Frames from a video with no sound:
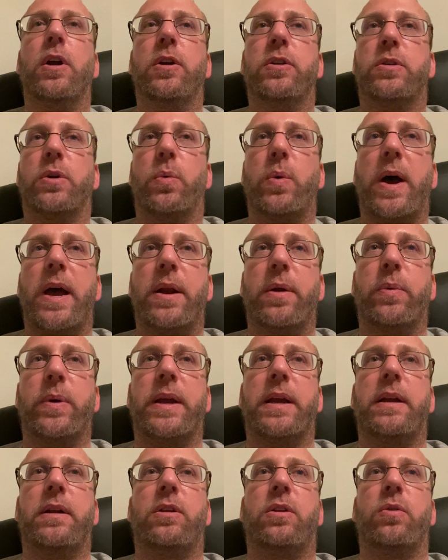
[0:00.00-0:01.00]
So why do
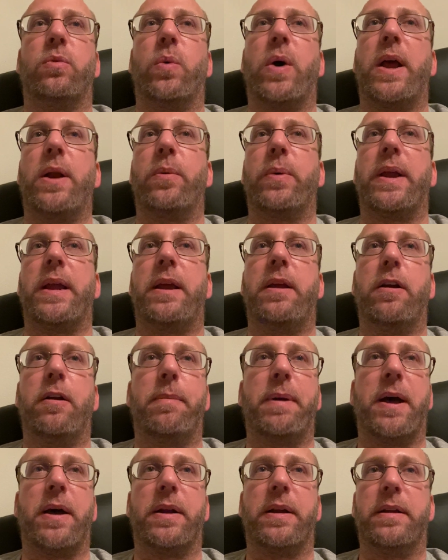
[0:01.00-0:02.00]
we hear
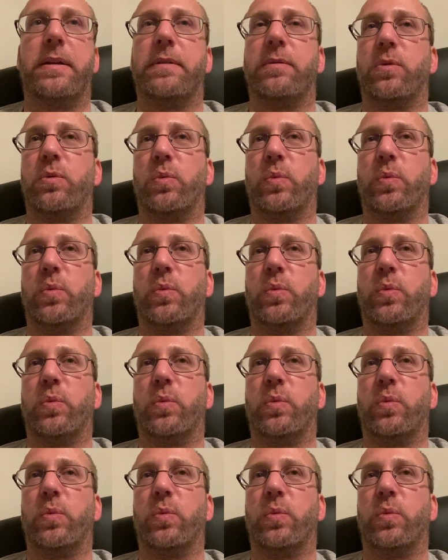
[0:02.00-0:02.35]
about it